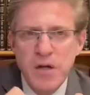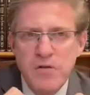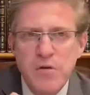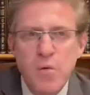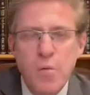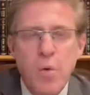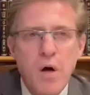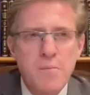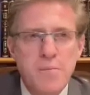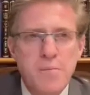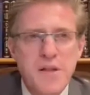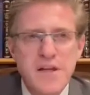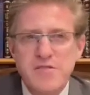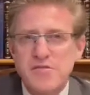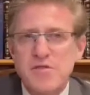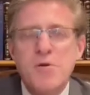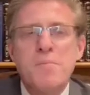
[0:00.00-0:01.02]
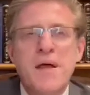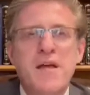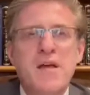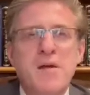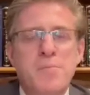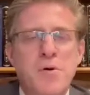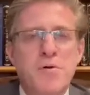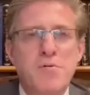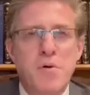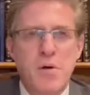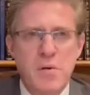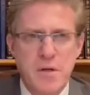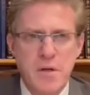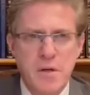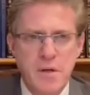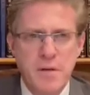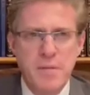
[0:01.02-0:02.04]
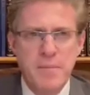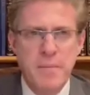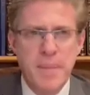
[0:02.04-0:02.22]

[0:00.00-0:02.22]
to one place. Don't make it parochial.